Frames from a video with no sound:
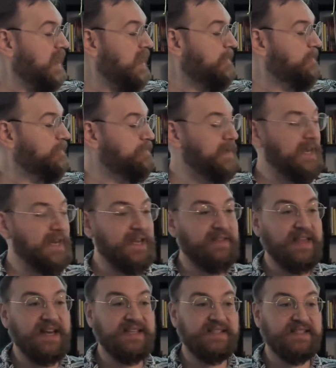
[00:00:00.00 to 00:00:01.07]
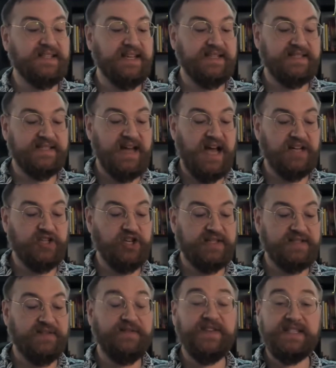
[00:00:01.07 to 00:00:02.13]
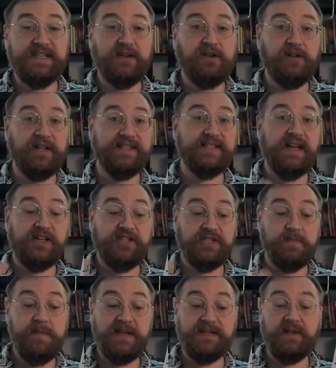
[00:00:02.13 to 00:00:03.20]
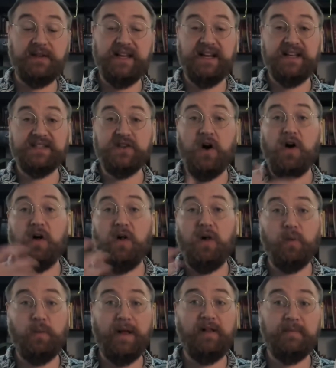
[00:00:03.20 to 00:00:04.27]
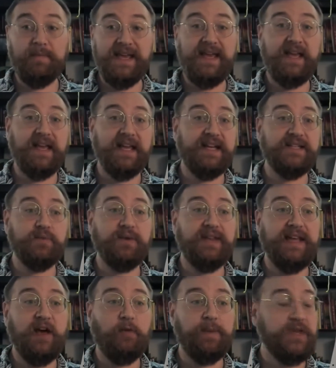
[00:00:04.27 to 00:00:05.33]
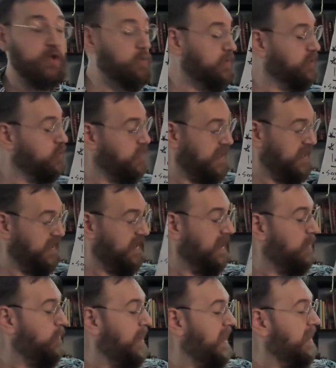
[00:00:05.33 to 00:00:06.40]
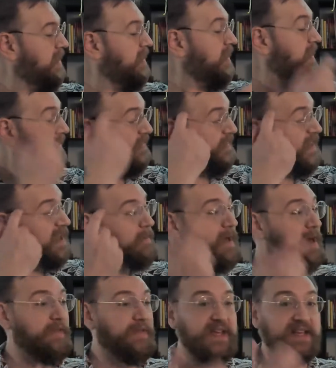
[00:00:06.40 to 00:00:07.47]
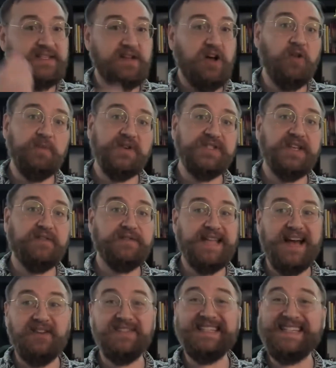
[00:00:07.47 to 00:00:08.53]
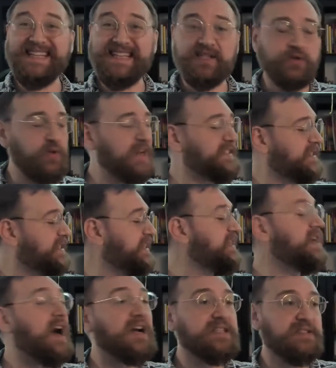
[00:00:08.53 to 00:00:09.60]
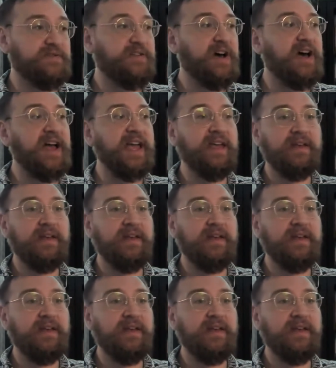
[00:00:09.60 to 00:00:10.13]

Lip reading: meaning that it's not just physical, it's not just mental, it is all well-being. It is really helping you retreat and get away, think about things, calm yourself down, de-stress, detoxify,